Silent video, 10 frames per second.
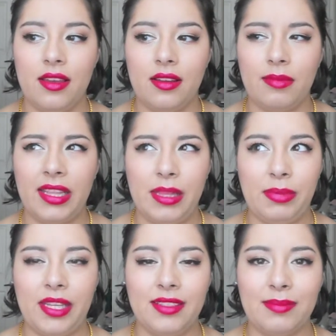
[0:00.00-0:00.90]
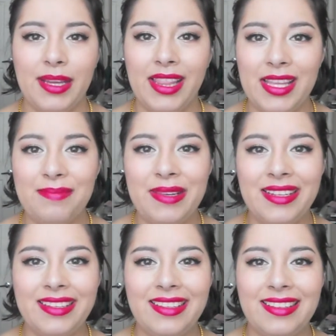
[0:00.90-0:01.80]
My lip
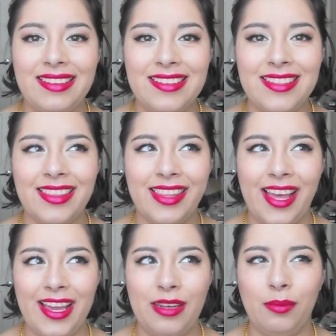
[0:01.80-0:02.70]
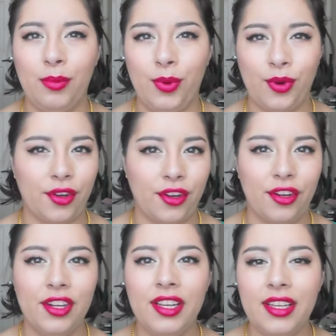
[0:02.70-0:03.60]
line border.
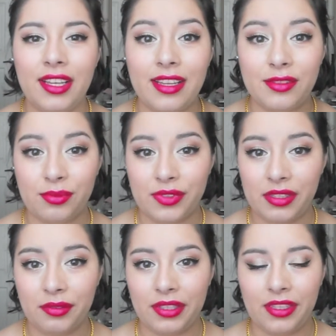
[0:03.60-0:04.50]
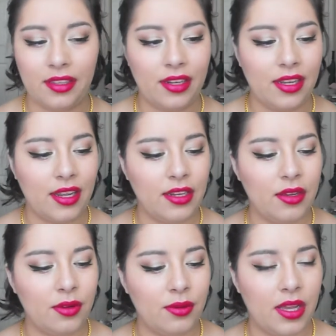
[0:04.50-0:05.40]
It's really, really good. And I
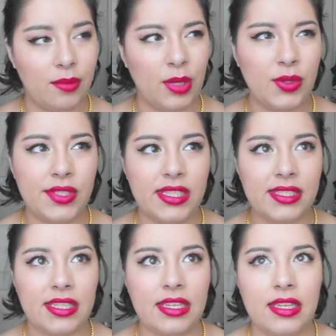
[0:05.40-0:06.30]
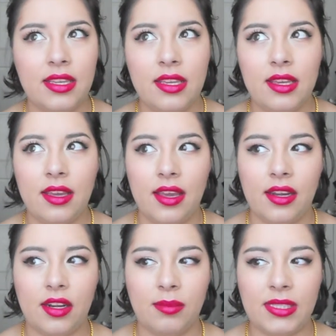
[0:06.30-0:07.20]
know OCC
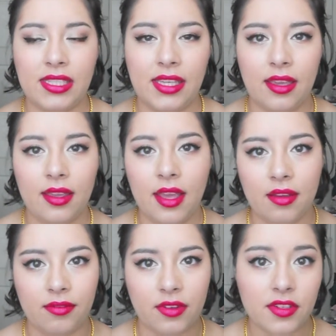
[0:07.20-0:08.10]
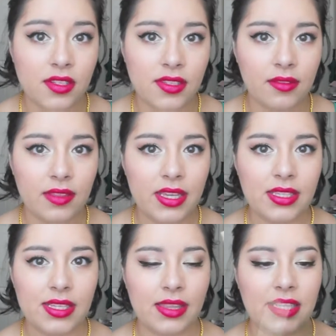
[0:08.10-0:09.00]
and Urban Decay have versions of
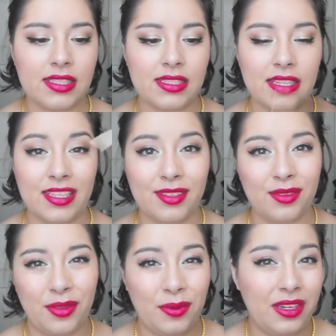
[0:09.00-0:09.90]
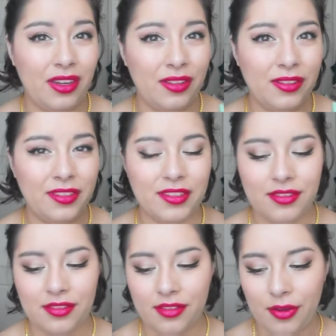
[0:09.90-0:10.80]
this, and this is like $3,
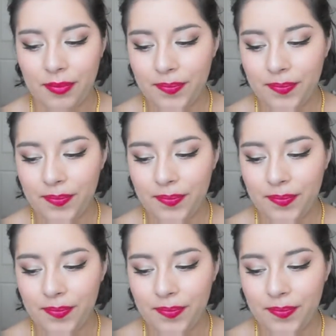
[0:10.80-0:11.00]
so